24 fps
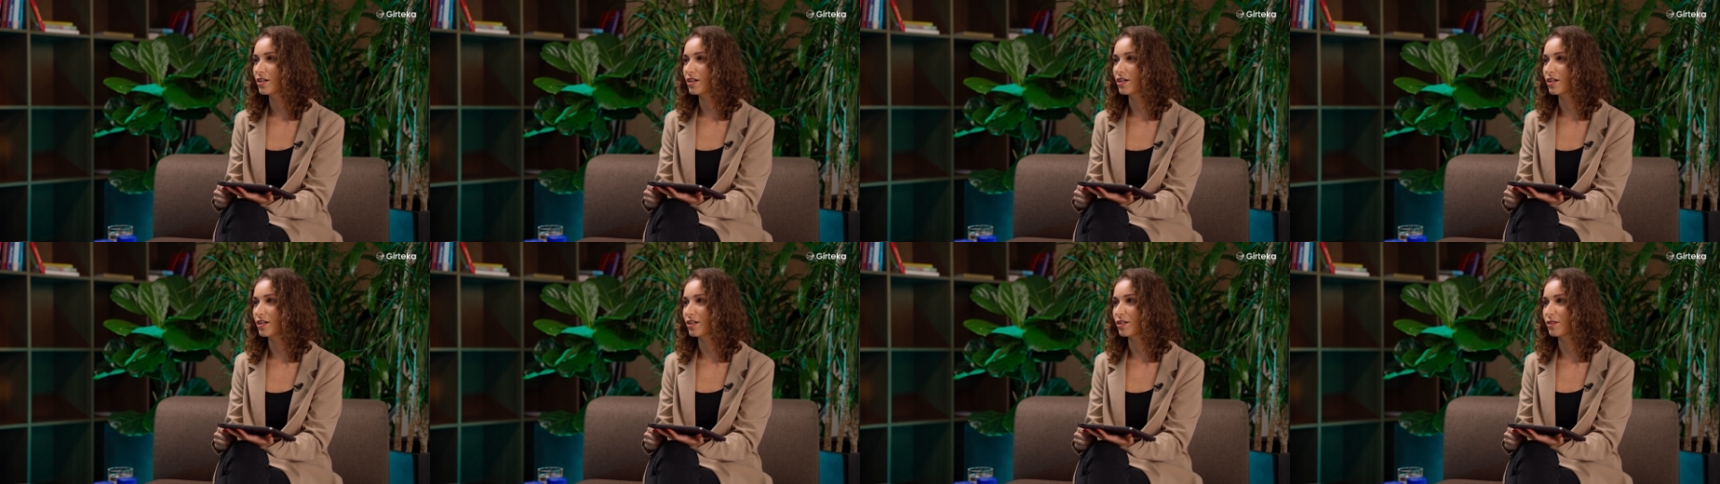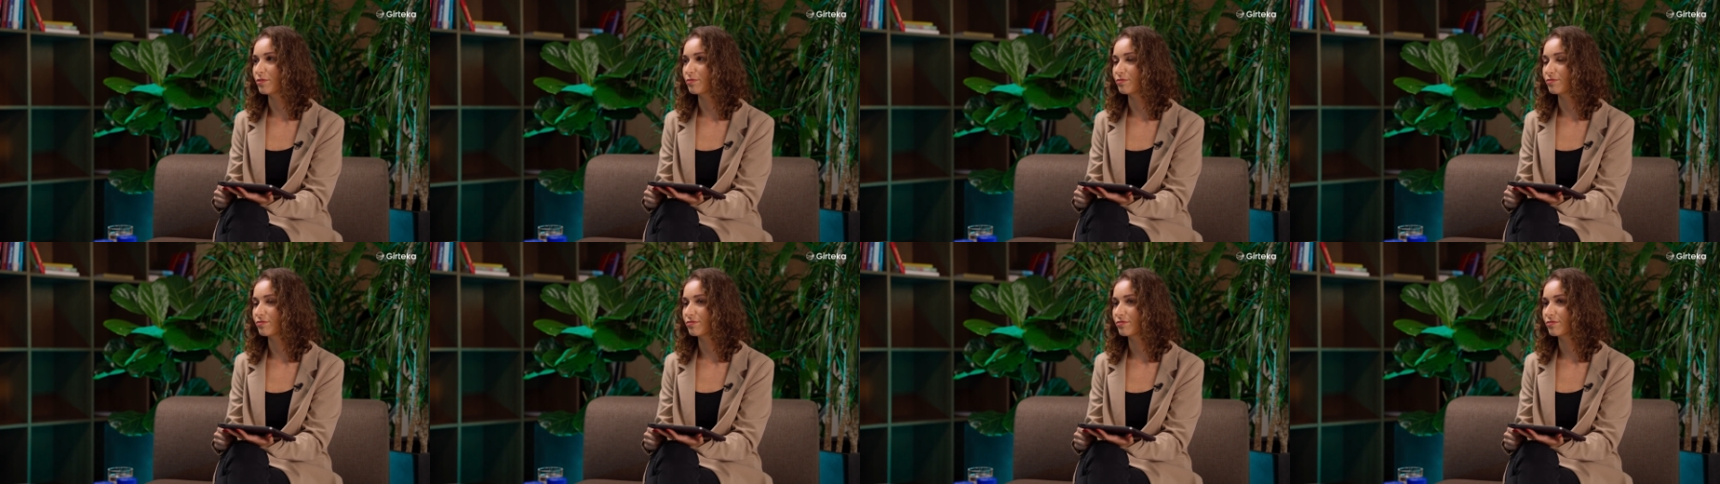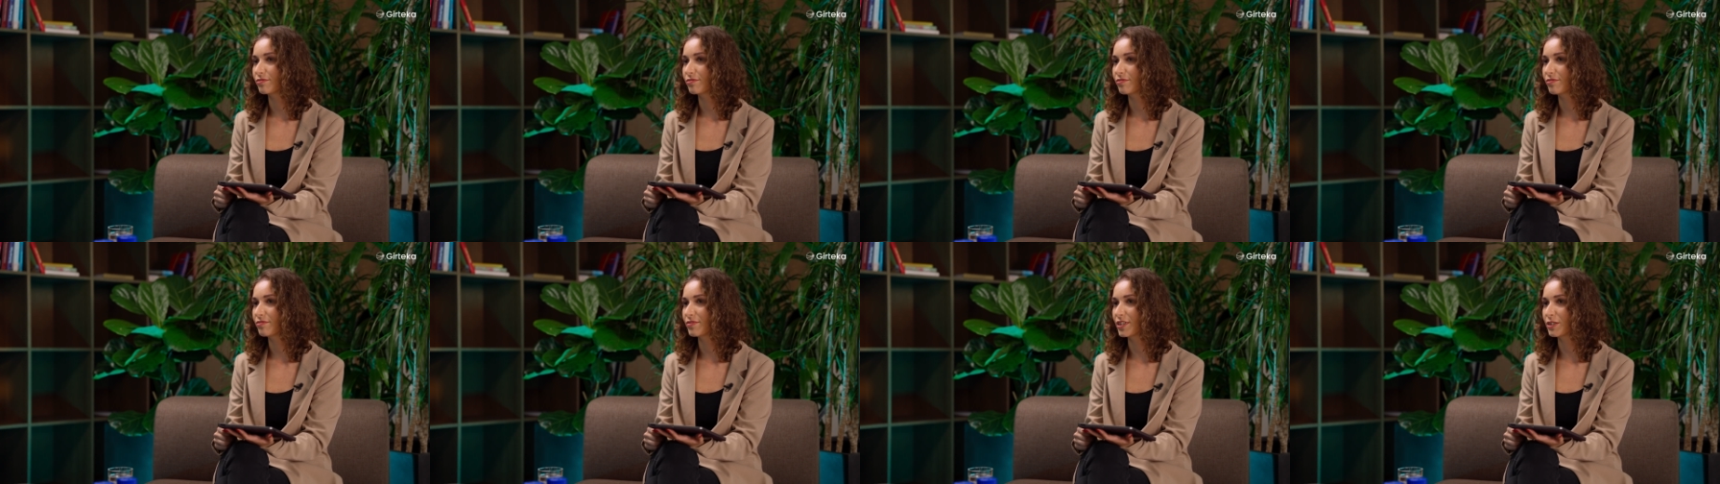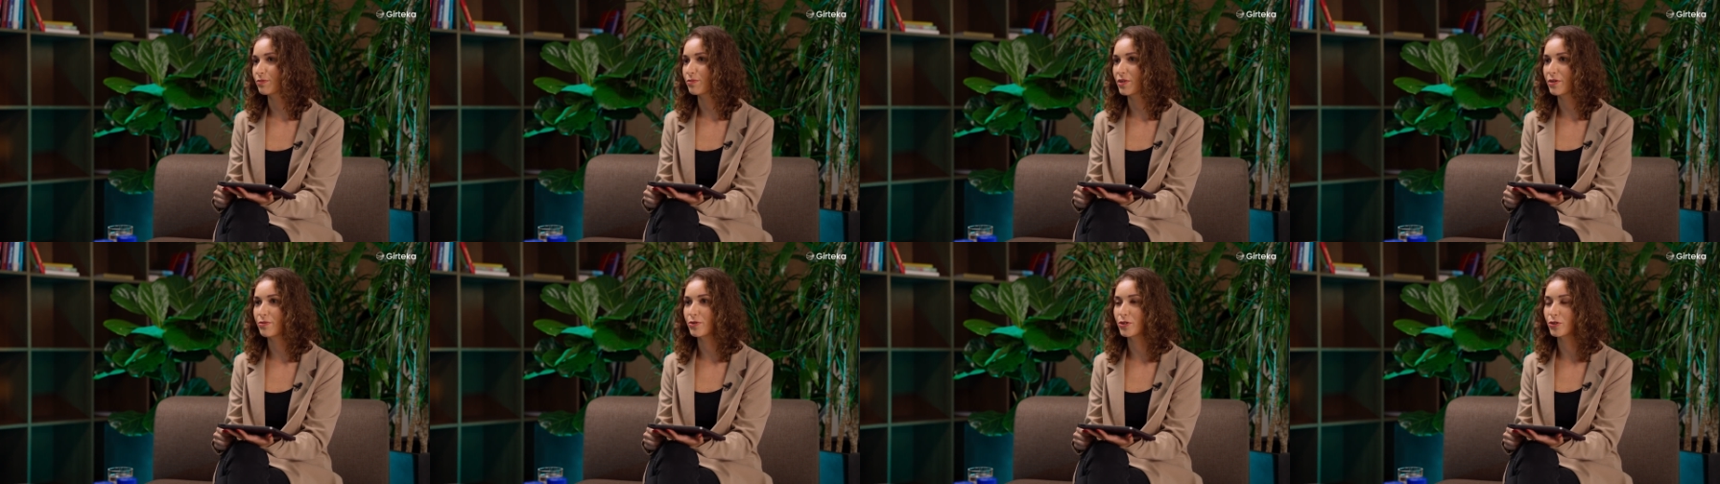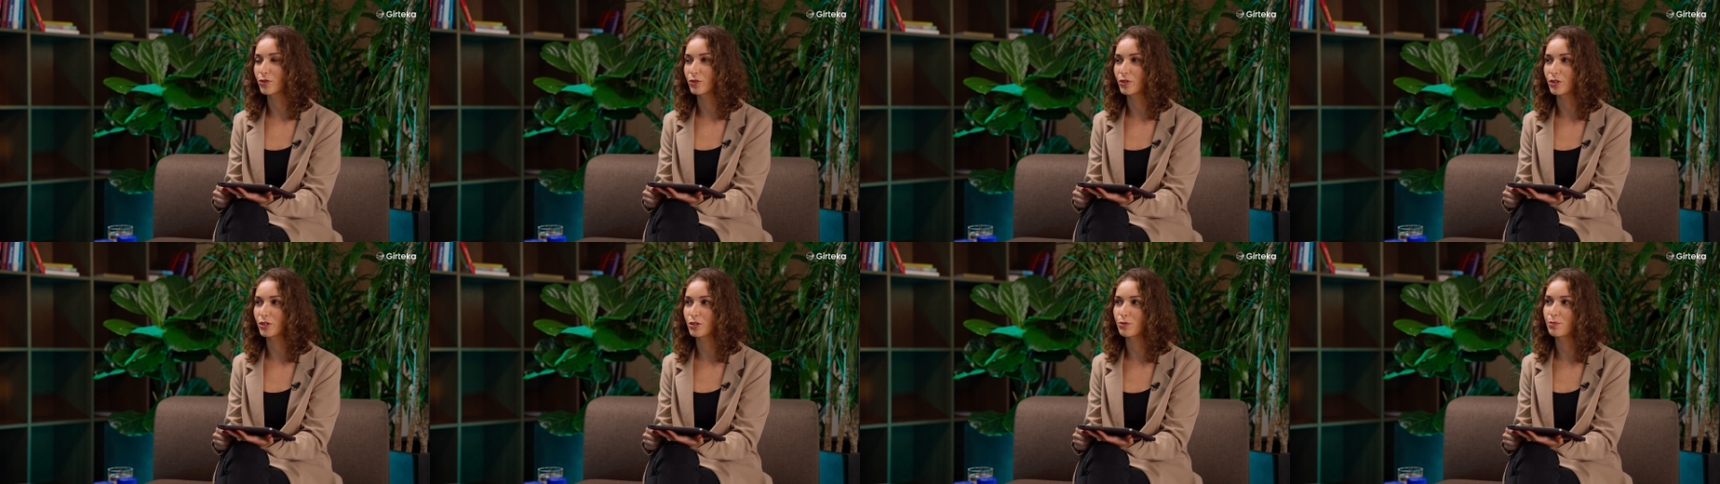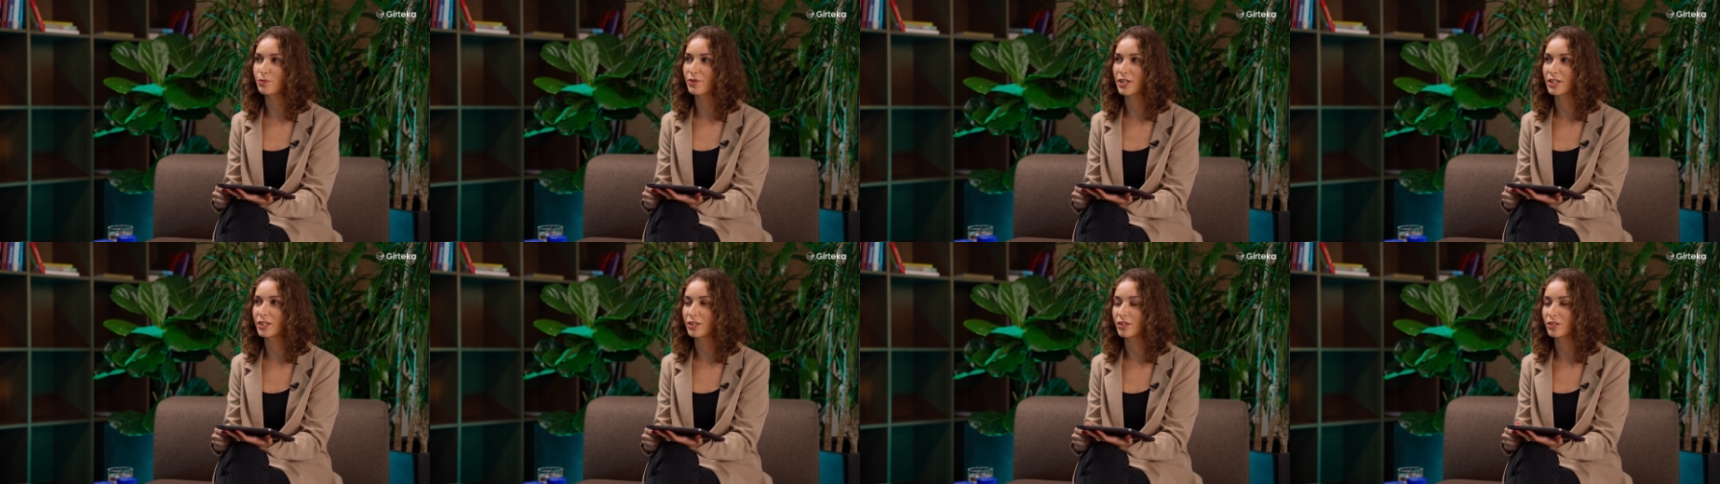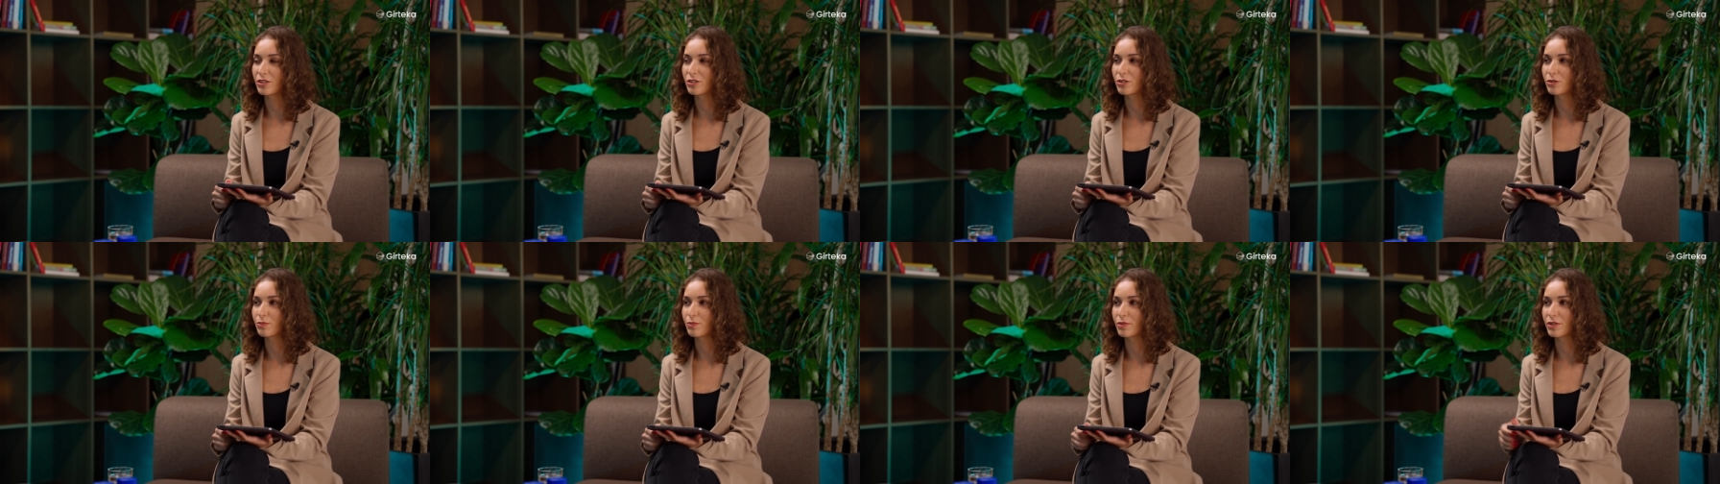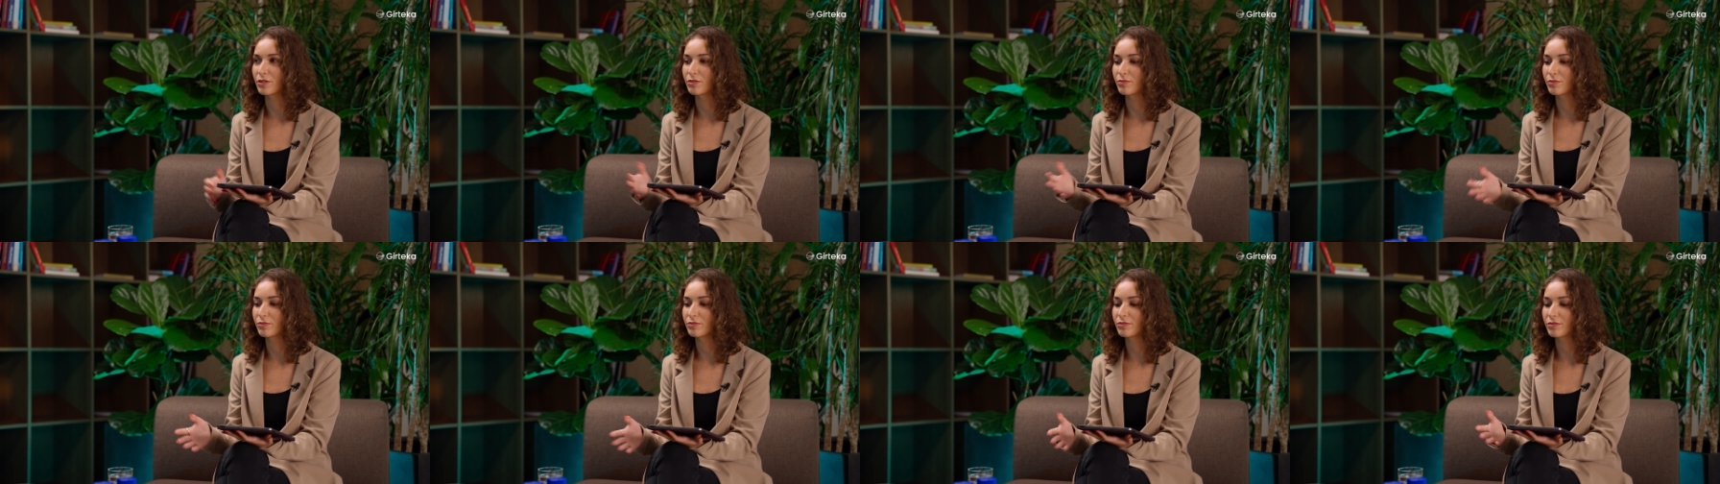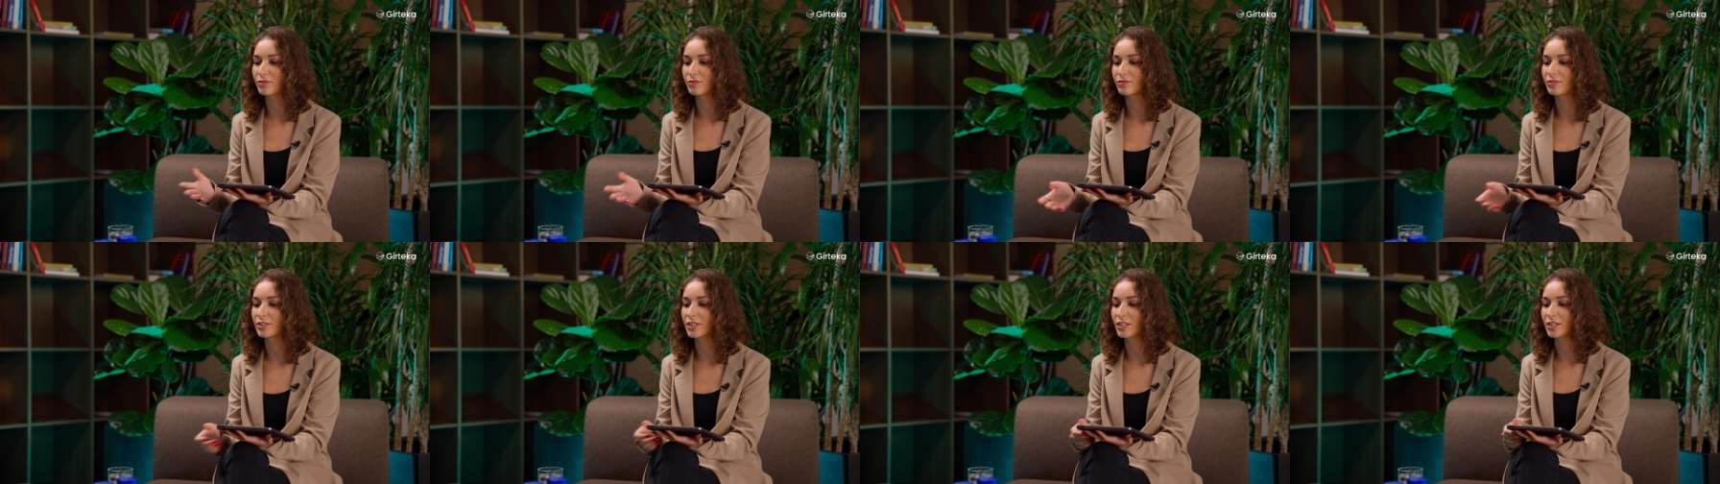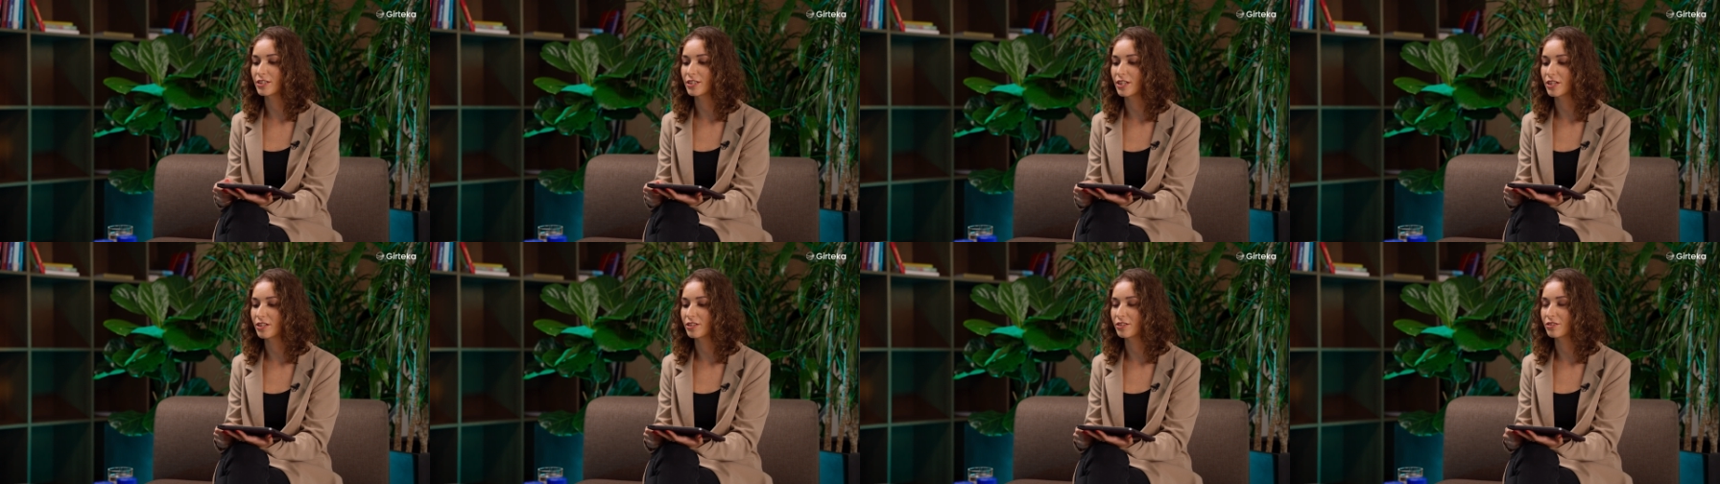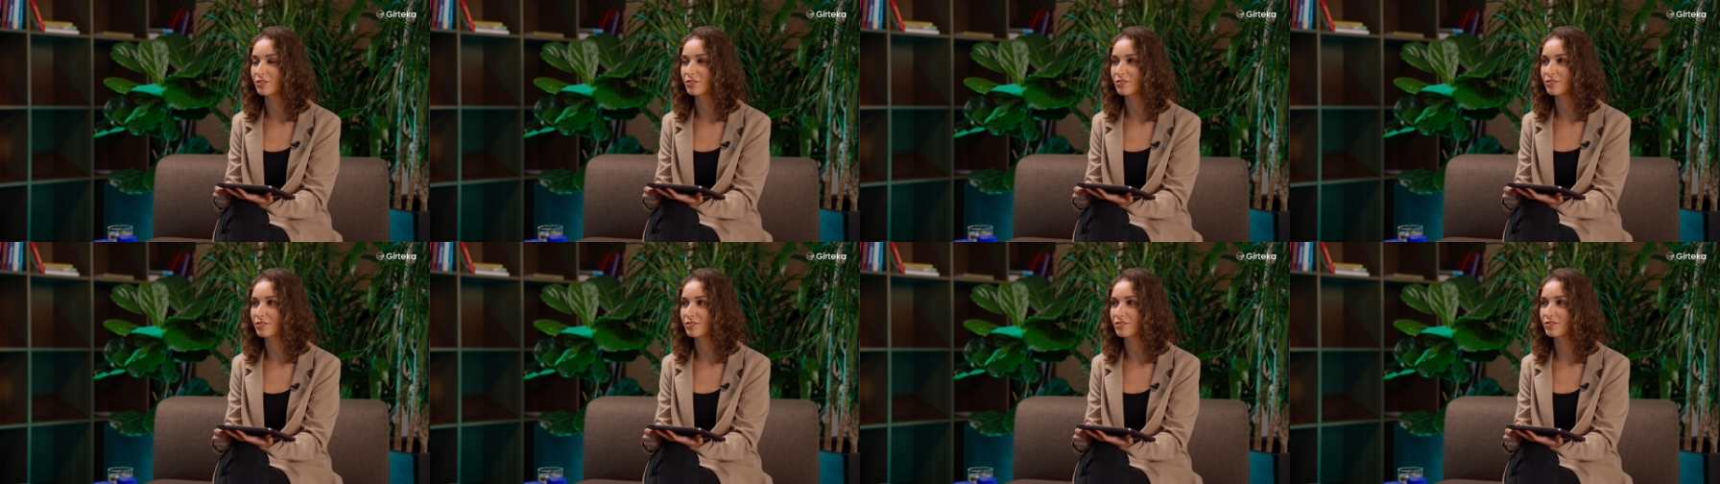Mm. Um, but maybe you could explain a little bit detail. Yeah.